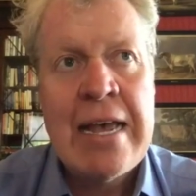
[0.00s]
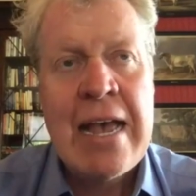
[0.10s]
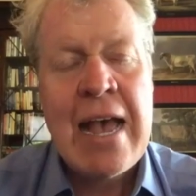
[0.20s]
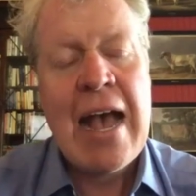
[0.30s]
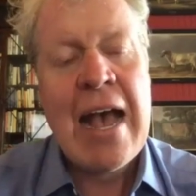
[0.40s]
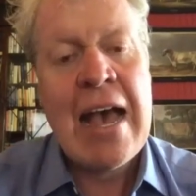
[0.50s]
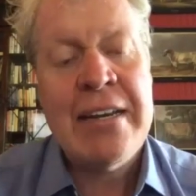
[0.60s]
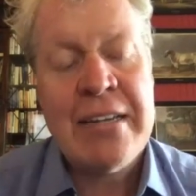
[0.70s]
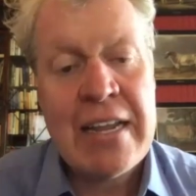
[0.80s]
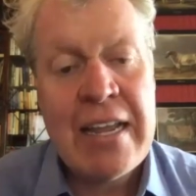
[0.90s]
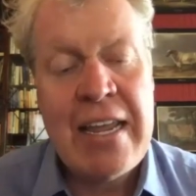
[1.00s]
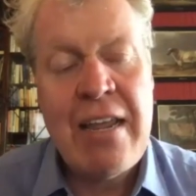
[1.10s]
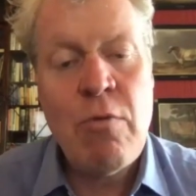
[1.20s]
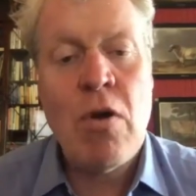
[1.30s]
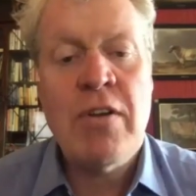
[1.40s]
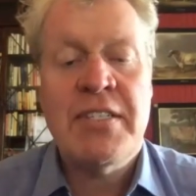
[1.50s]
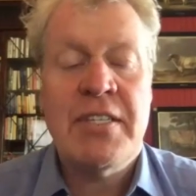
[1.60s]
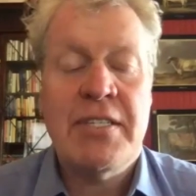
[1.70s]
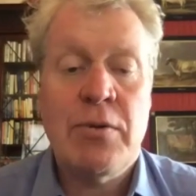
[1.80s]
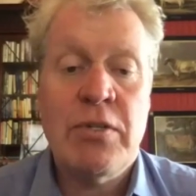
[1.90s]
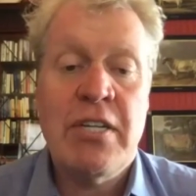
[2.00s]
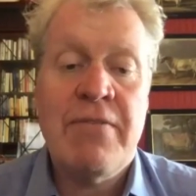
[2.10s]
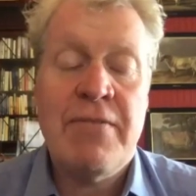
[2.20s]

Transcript: And he was the sort of,